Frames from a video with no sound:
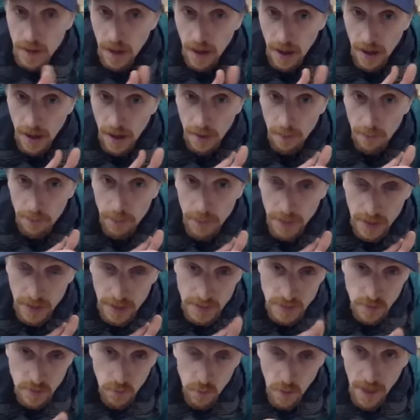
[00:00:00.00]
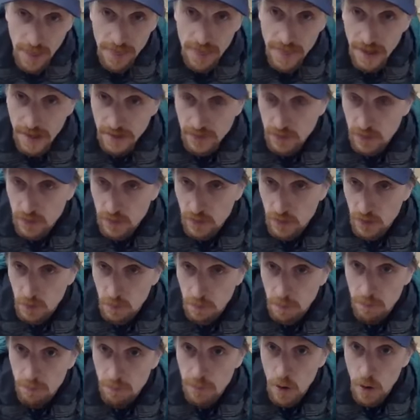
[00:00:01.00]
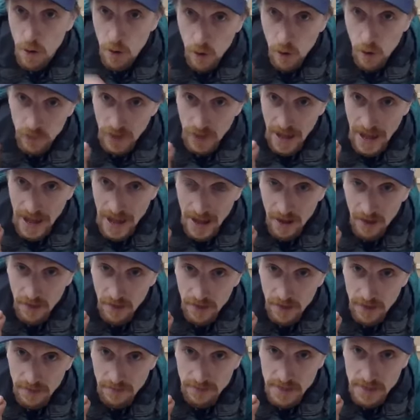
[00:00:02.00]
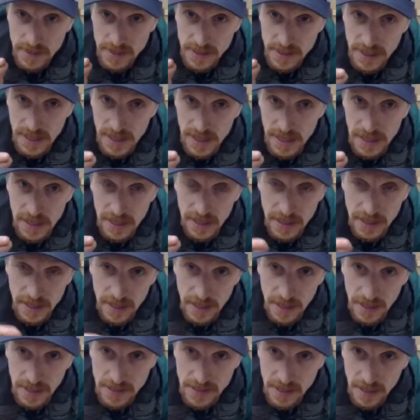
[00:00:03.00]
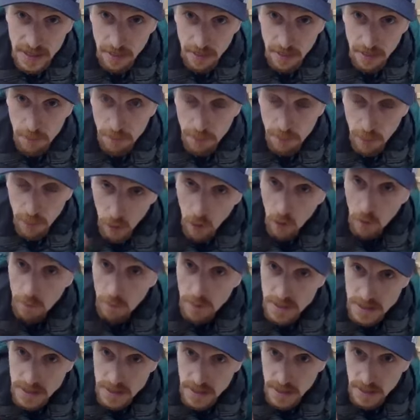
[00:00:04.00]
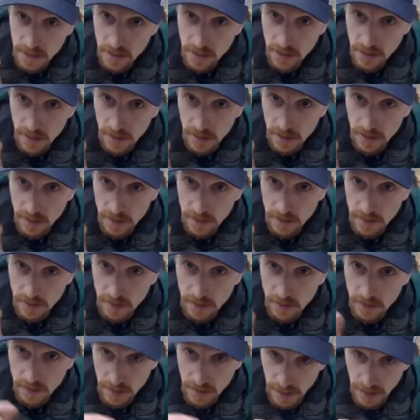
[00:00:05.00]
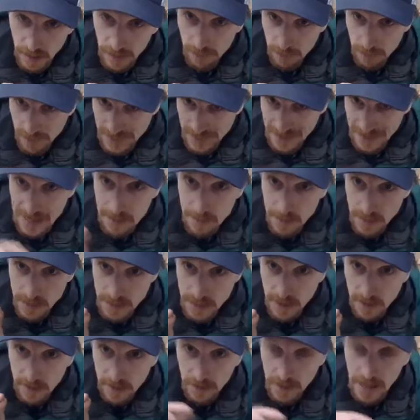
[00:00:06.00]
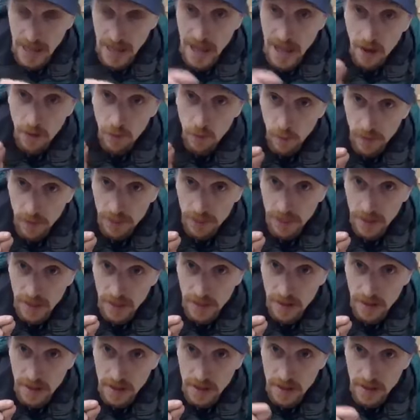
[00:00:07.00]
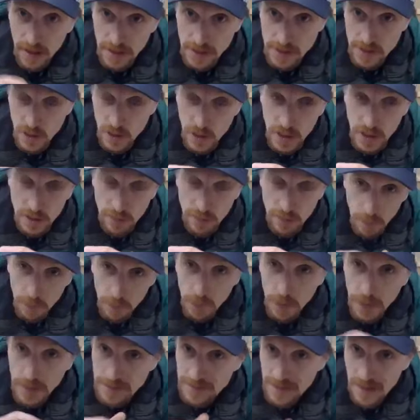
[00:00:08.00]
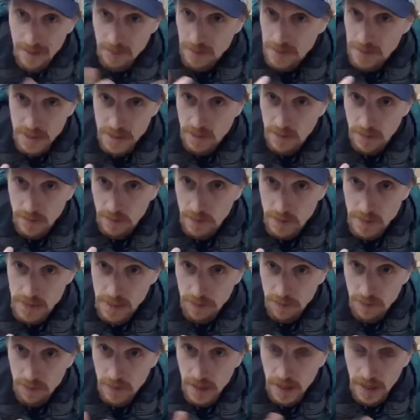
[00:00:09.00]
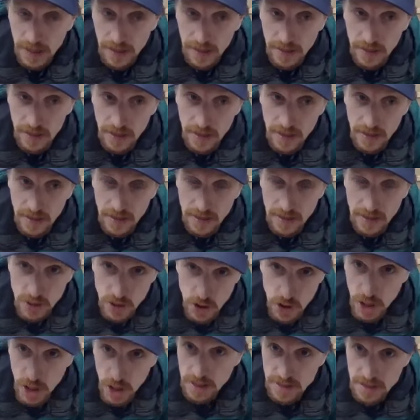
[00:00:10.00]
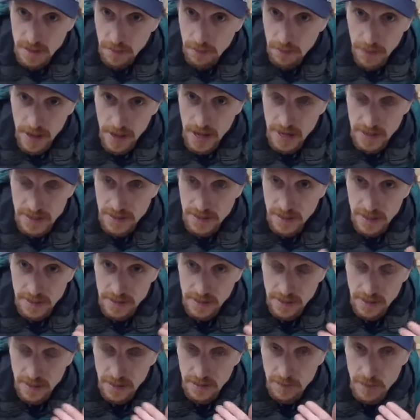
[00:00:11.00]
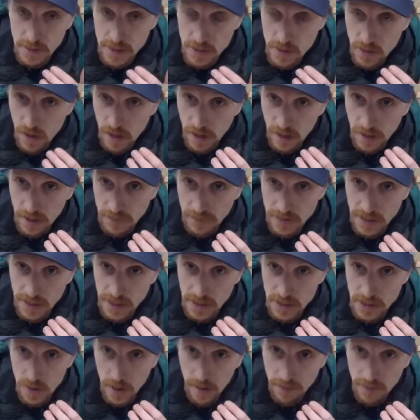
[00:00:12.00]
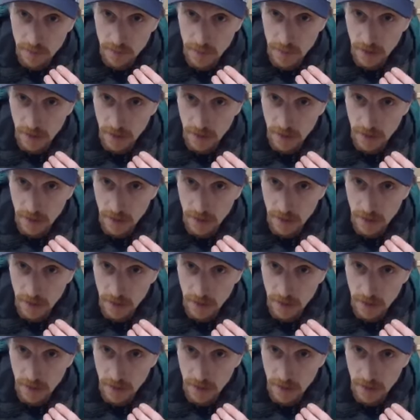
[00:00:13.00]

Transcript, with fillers: Um, because when that screw pulls out of the ski, it's going to pull material, you know, ski material out with it. And so you need to replace that material with something. And just epoxy isn't going to be strong enough to get you off the